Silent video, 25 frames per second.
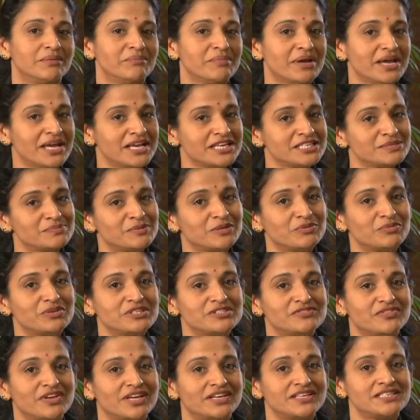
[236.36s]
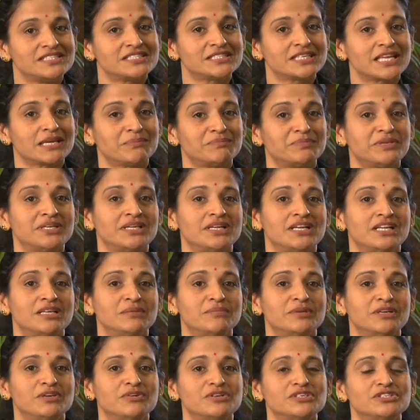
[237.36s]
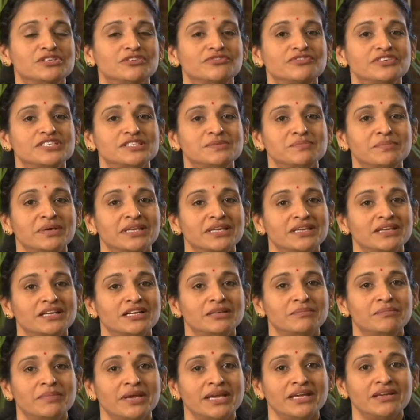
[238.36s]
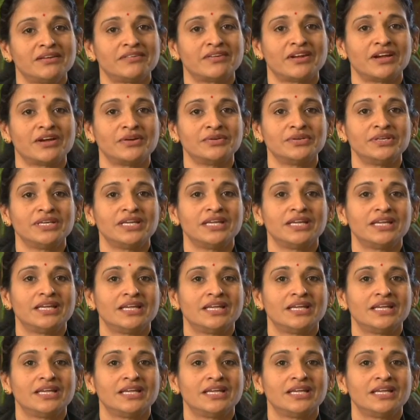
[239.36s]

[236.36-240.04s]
My husband was very skeptical because of his medical background,